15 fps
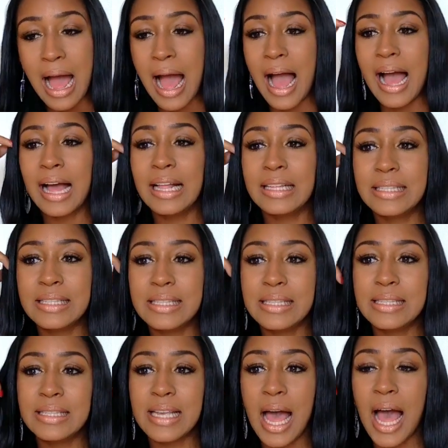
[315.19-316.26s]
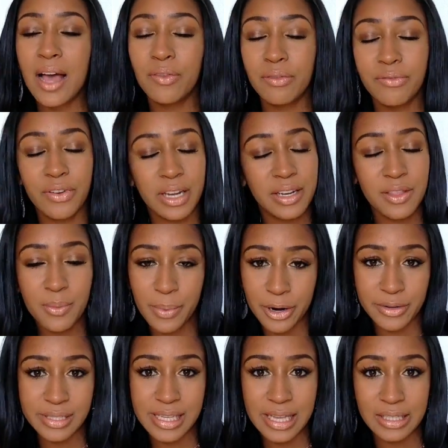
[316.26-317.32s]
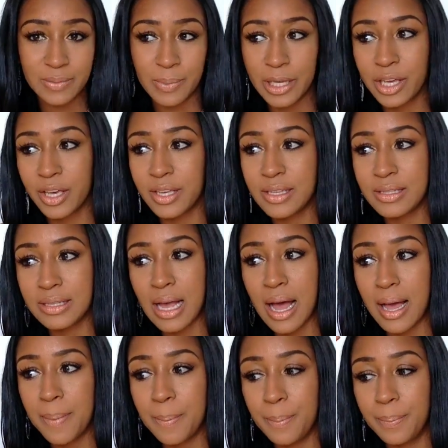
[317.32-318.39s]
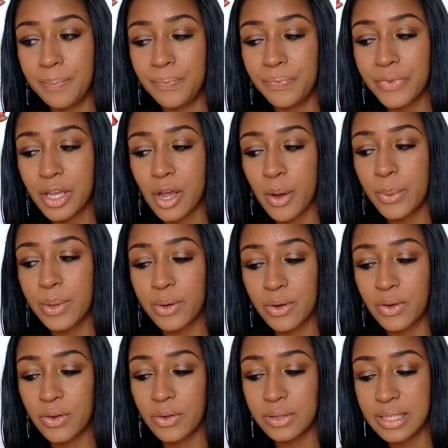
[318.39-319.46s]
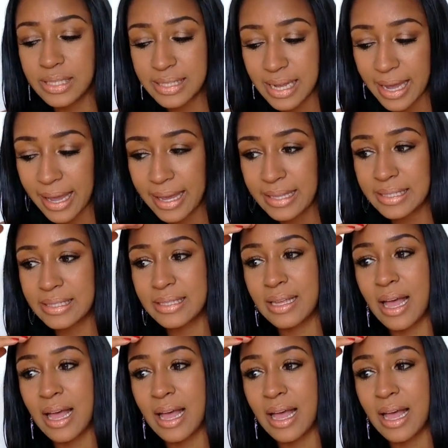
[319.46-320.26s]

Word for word: and having fun in the process because I'm going on these dates,